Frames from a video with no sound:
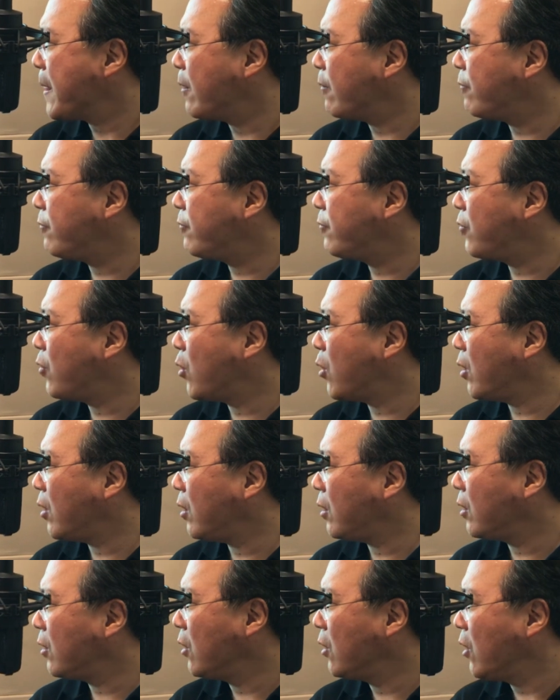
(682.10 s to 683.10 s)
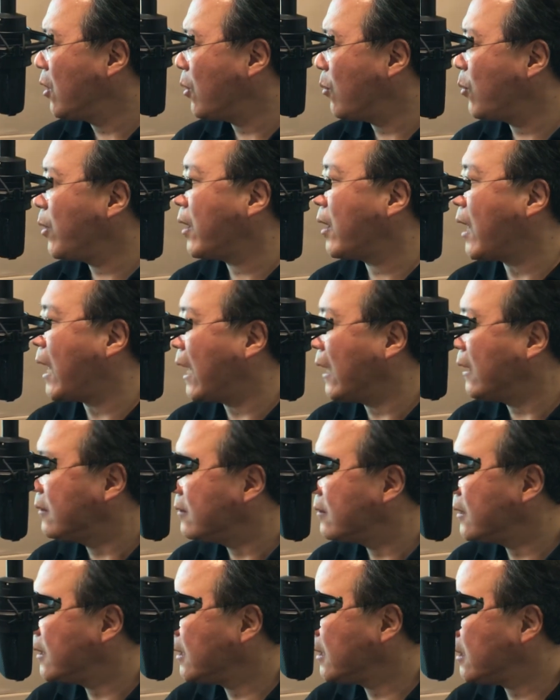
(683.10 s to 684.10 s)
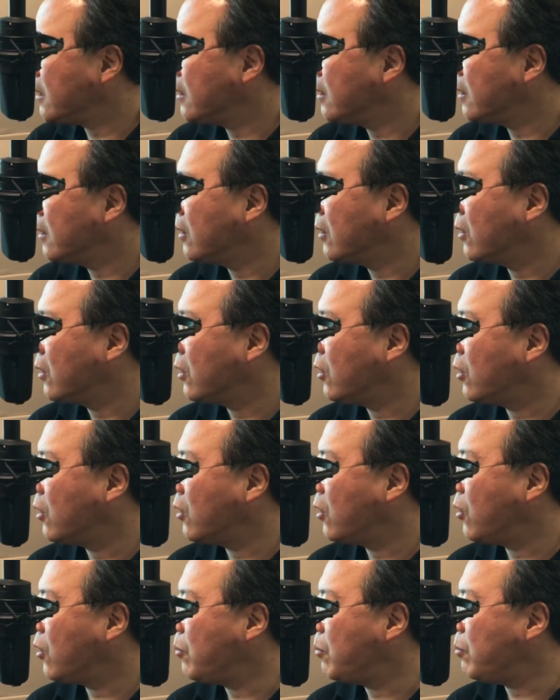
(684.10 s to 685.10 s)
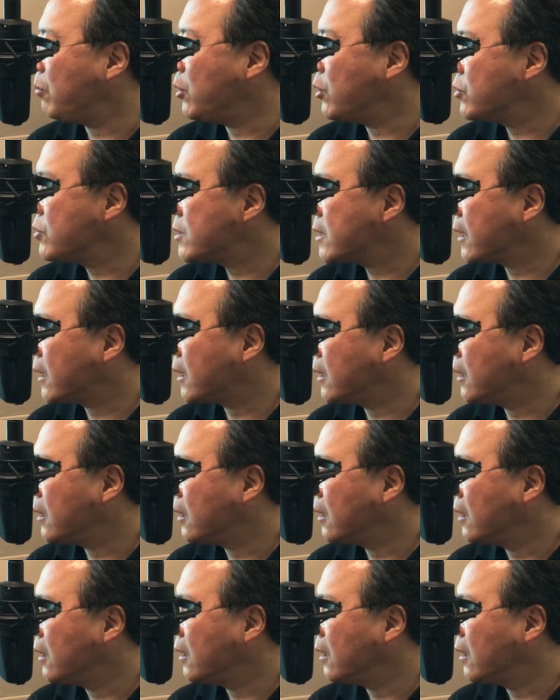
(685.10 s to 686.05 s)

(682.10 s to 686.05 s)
for where I think music